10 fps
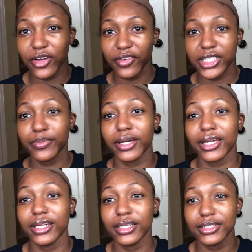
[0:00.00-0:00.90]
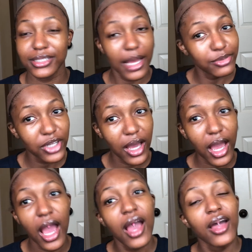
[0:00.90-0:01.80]
Facebook, and Snapchat,
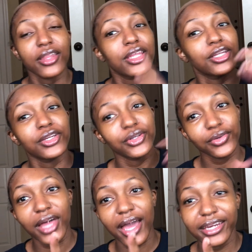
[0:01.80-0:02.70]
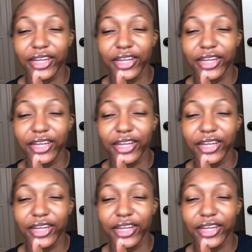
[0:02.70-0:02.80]
then do that.